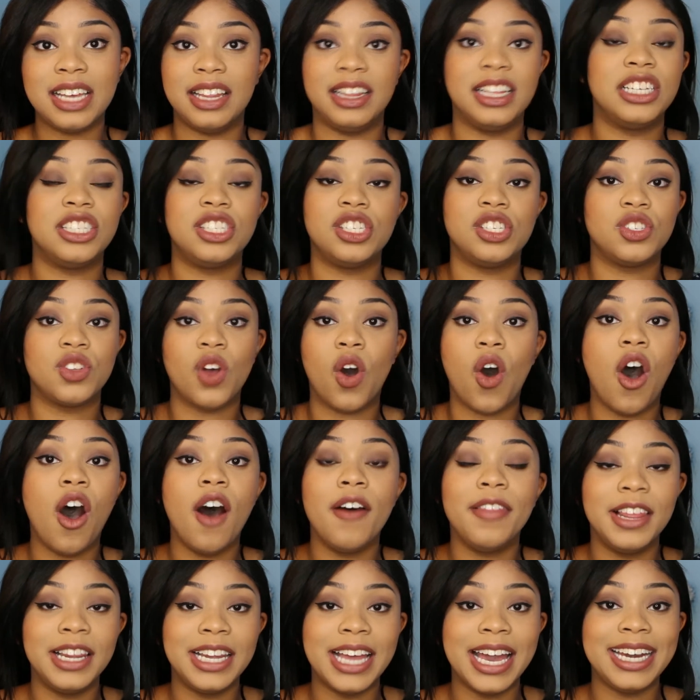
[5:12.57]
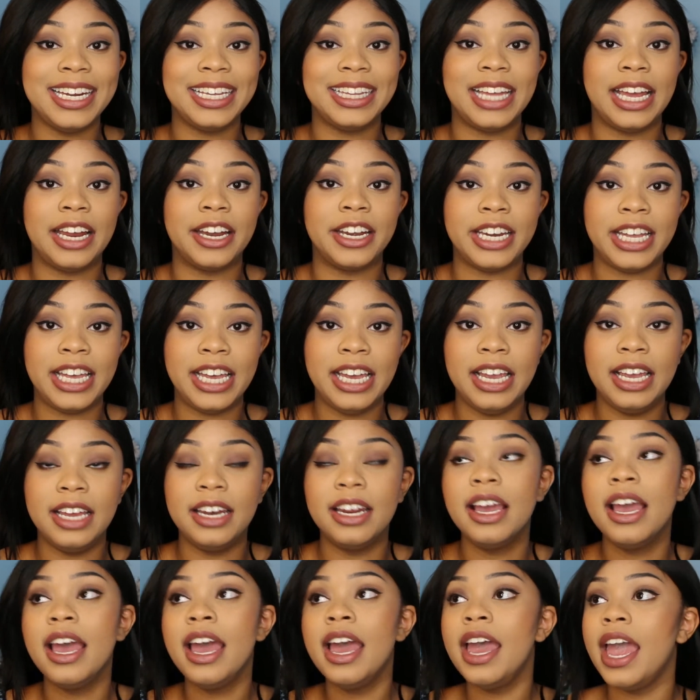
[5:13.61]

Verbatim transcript: and this is all the lighting they need.